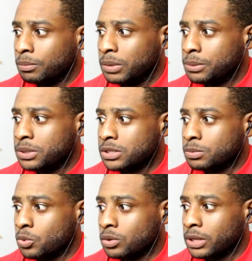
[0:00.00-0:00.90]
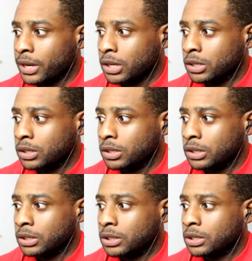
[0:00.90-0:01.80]
Maybe it's more like
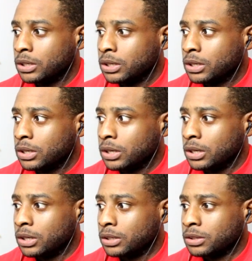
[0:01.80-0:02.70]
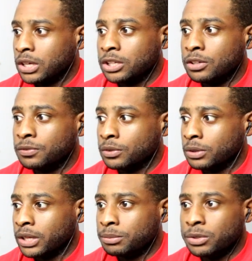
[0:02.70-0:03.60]
uh, uh, thank you for
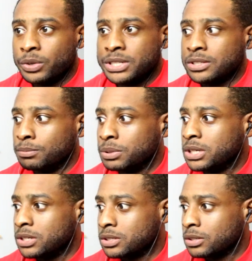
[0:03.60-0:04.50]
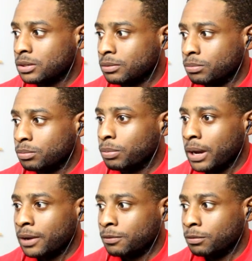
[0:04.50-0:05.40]
letting me rest in peace
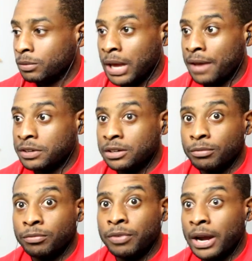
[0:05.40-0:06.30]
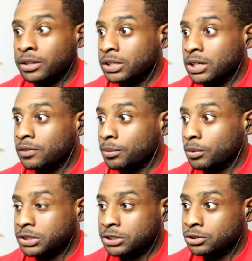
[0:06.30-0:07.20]
by having him finally give up
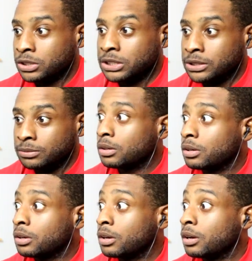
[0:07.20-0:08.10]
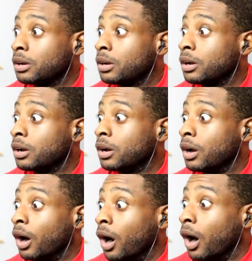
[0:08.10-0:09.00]
on his dream.
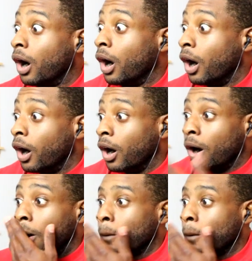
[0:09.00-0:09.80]
Oh,